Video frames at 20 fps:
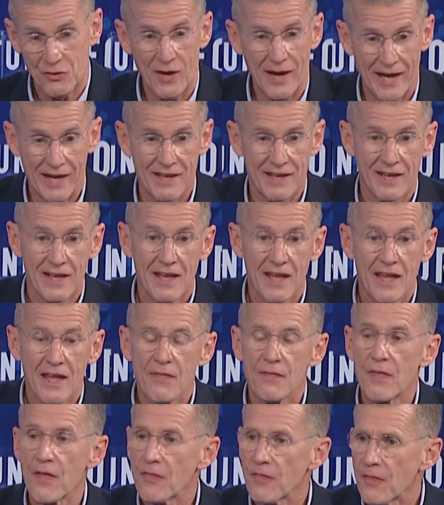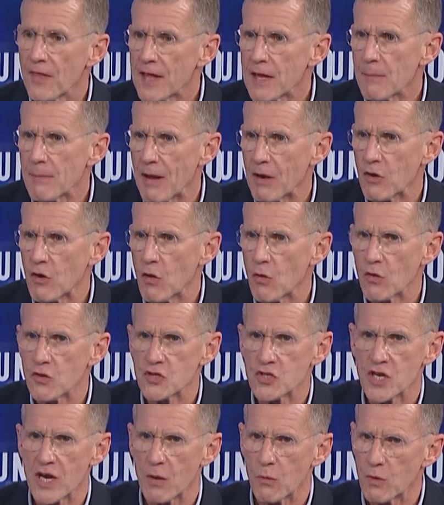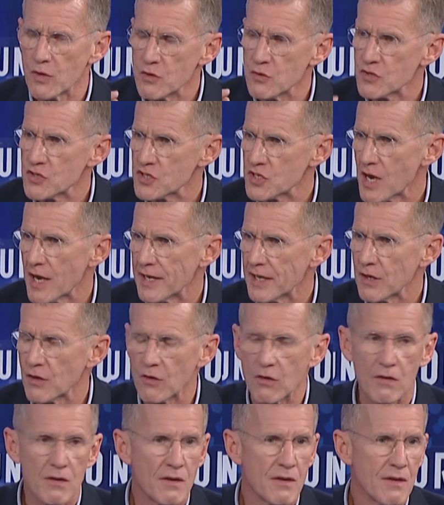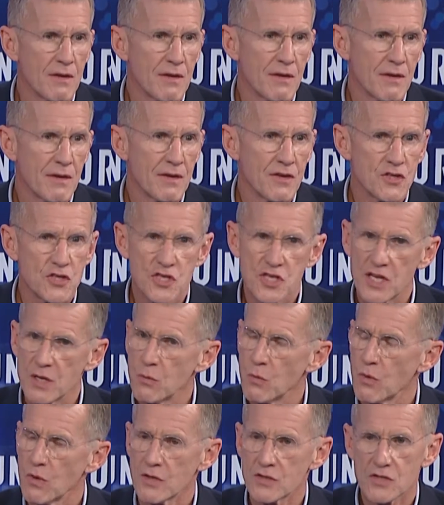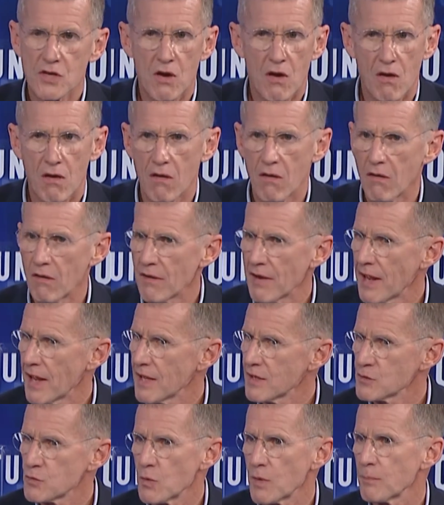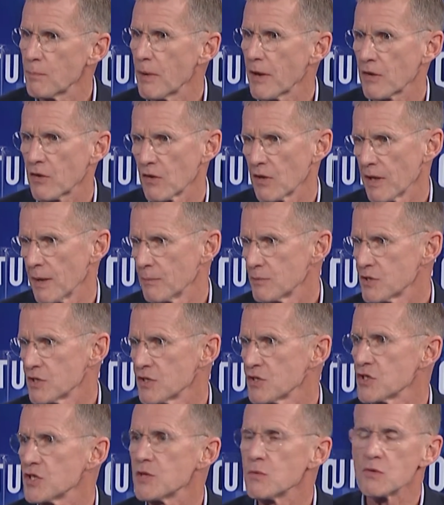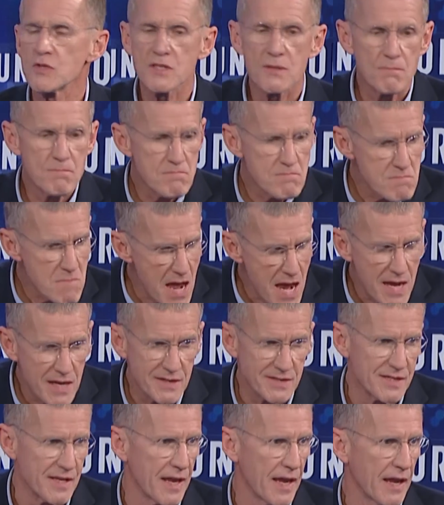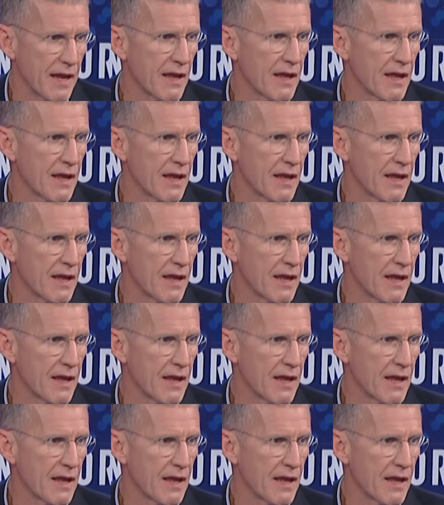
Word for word: right. the thing about Coco Chanel, when you study her, she was hard as woodpecker lips. She was amazing.